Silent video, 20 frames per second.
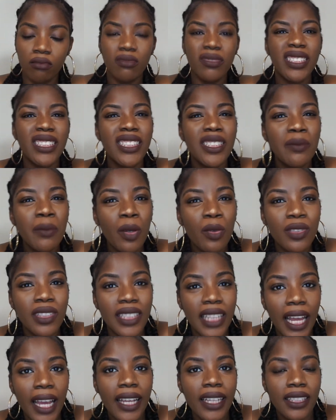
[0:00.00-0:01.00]
It smells
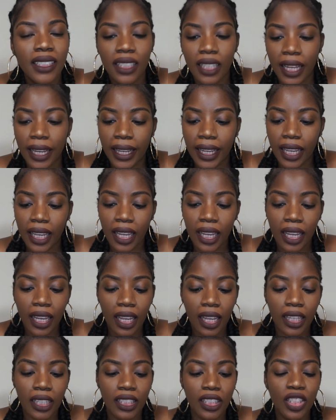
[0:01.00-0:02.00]
nice. Like,
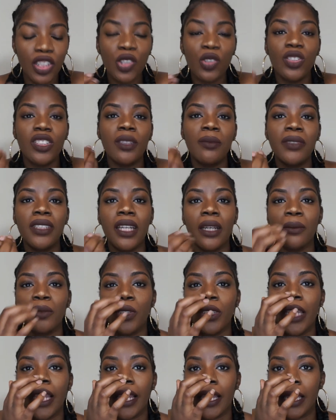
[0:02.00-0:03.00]
you know, sometimes
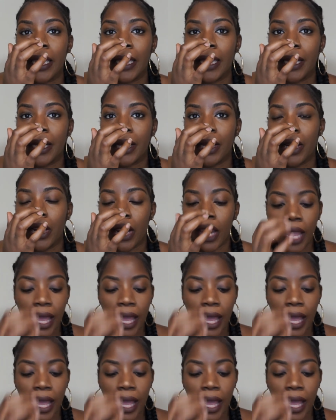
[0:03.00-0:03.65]
you get hair